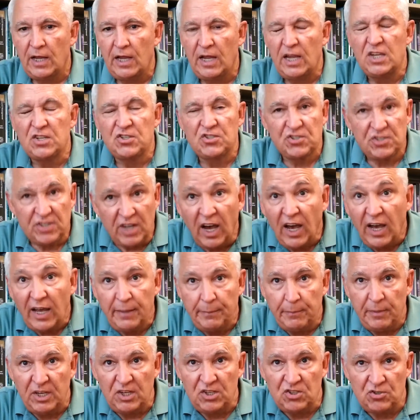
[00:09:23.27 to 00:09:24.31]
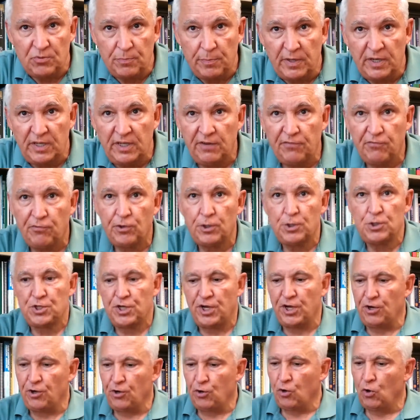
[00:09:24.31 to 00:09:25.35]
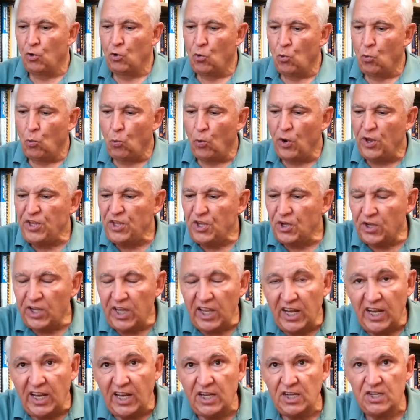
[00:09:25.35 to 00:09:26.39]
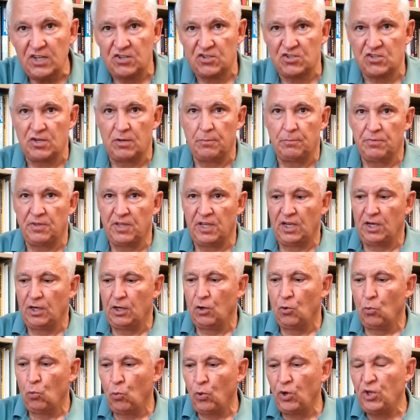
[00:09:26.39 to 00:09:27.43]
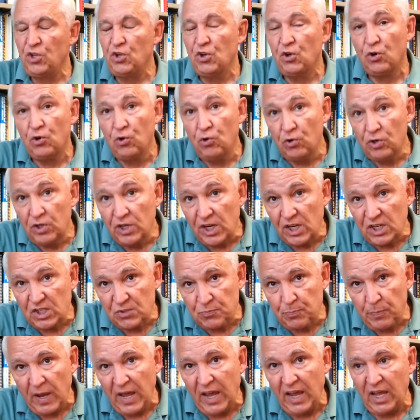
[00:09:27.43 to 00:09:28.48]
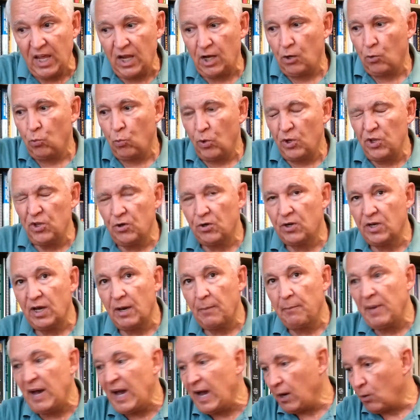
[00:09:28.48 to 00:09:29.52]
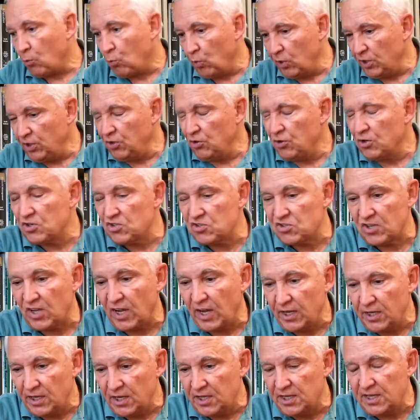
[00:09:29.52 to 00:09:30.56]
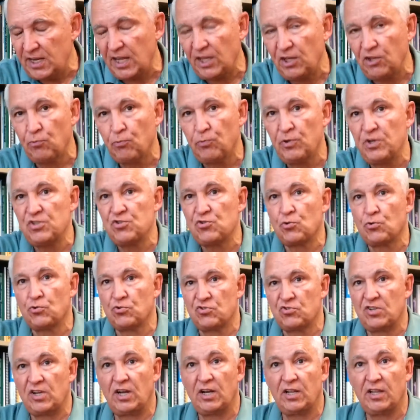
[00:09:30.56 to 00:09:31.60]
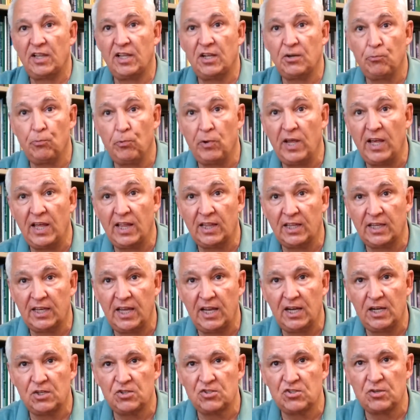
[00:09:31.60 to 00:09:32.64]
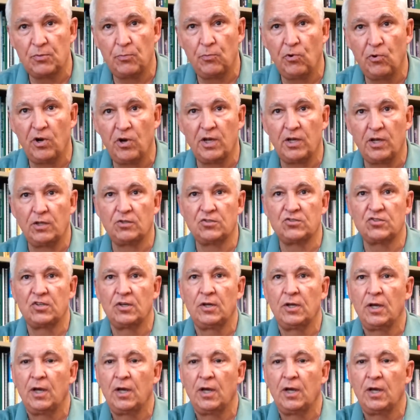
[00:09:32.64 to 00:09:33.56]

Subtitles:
is timing is a big differentiator. When you get into something, when you expand, when you cut back, when you decide to take your resource out of that and reallocate it somewhere else.